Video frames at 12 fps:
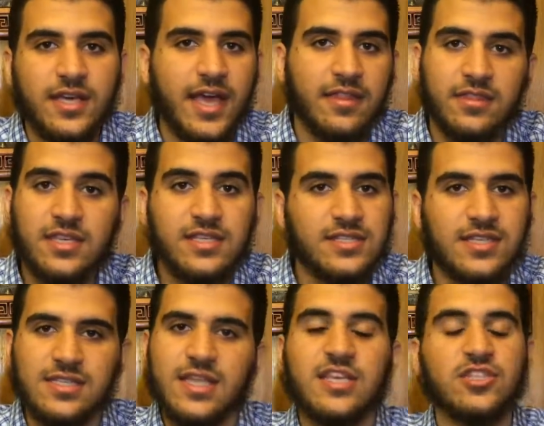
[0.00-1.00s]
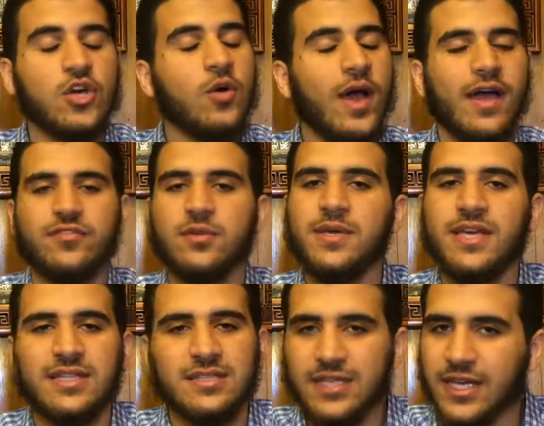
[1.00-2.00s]
And these 6 days don't have to be
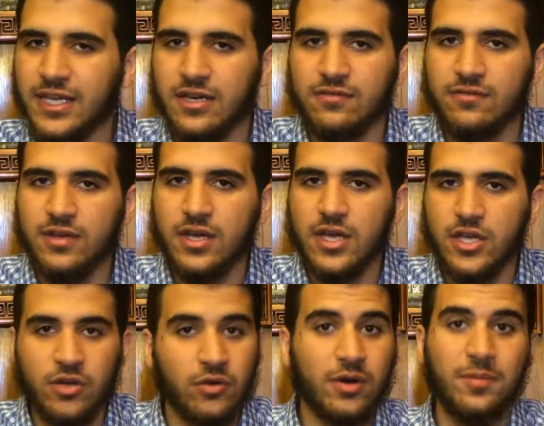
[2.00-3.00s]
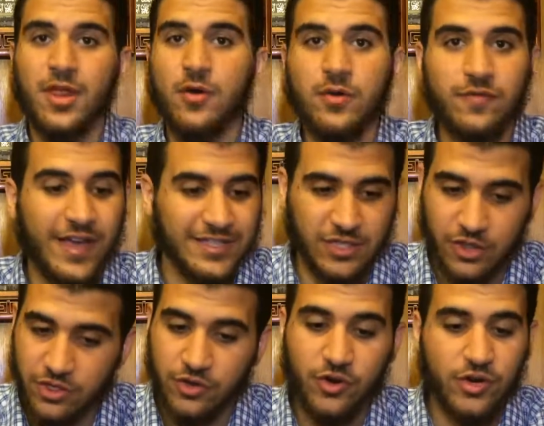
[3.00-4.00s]
consecutive. You know, in Ramadan we fasted
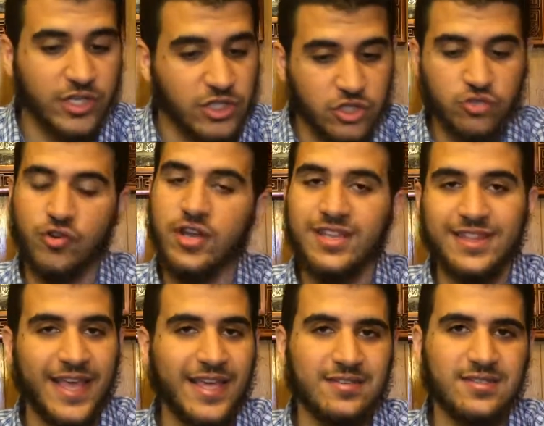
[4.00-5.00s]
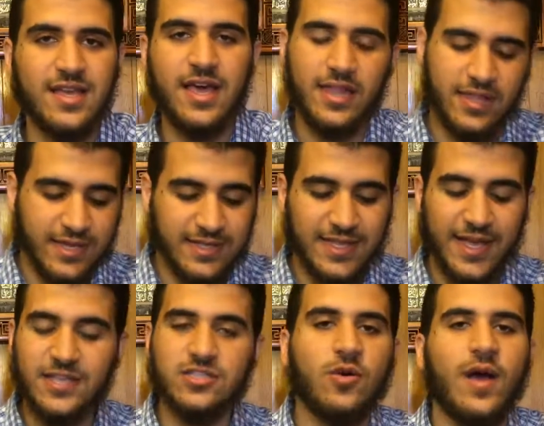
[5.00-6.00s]
30 straight days. These
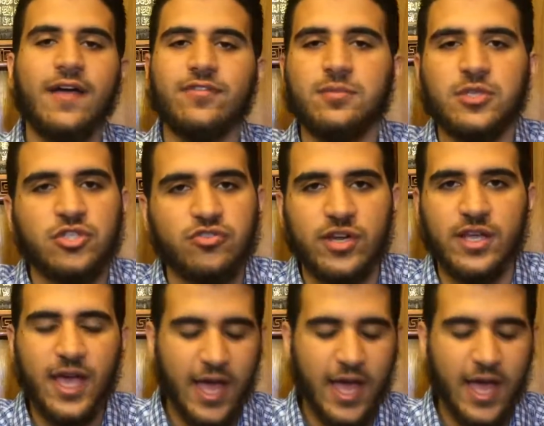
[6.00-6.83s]
days don't have to be straight.